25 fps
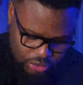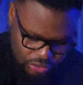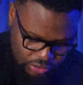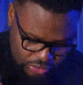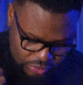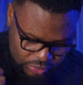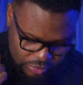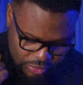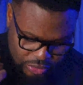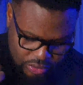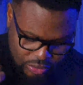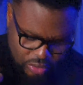
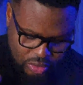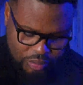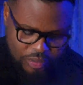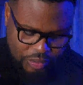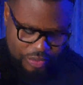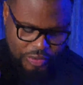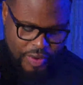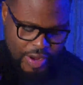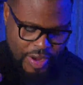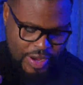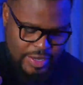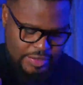We talked
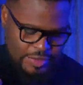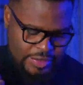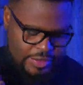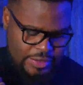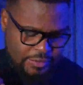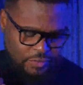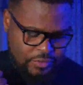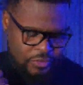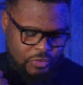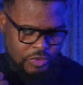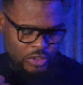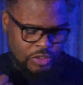about
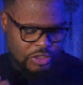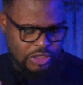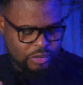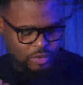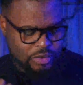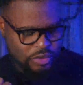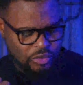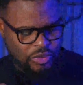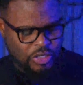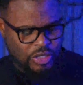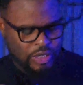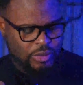copywriting. We
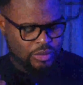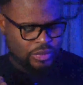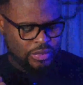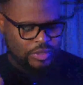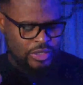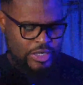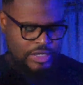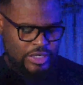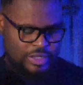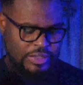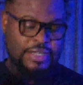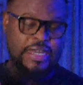talked about
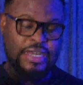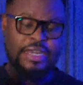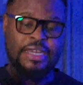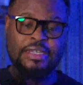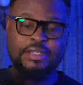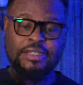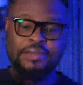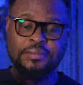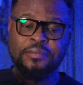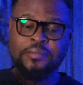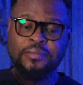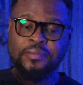web
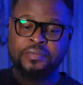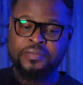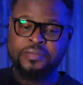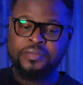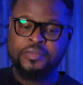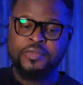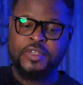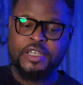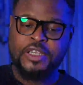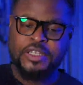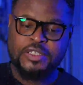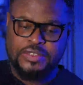design
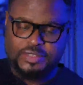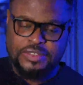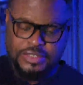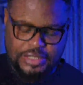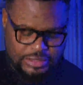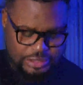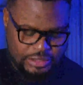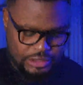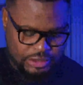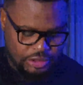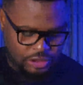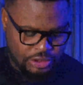
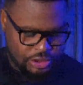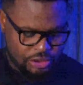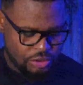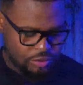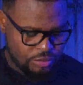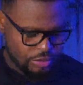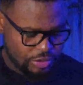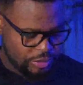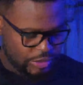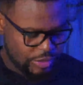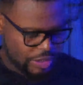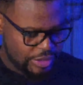and search
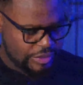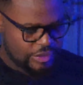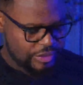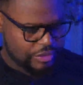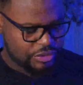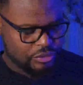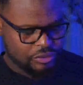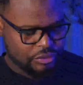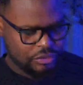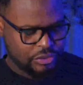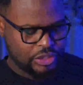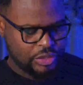engine
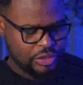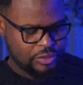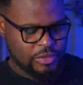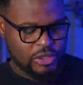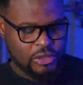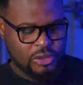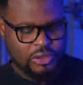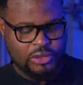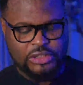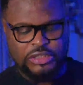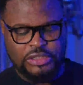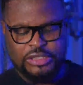optimization. We
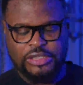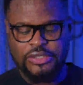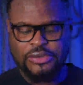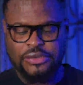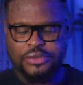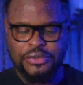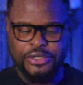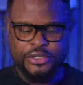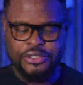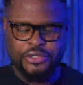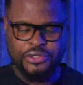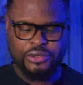talked about
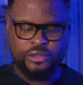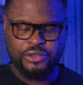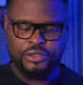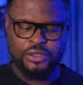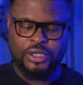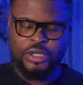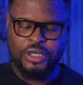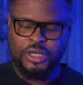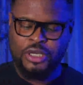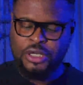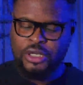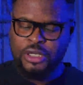content
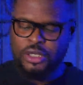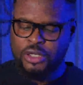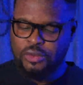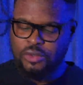creation.